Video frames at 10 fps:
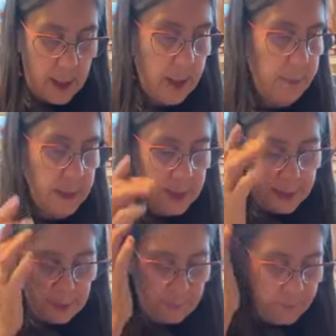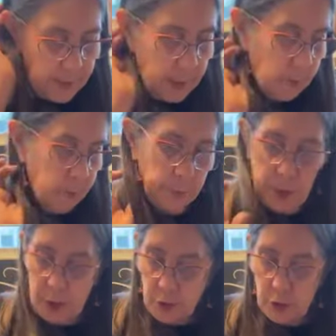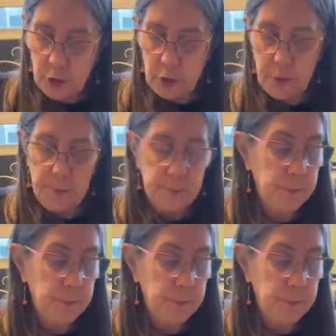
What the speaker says: And I'm going to take a fan brush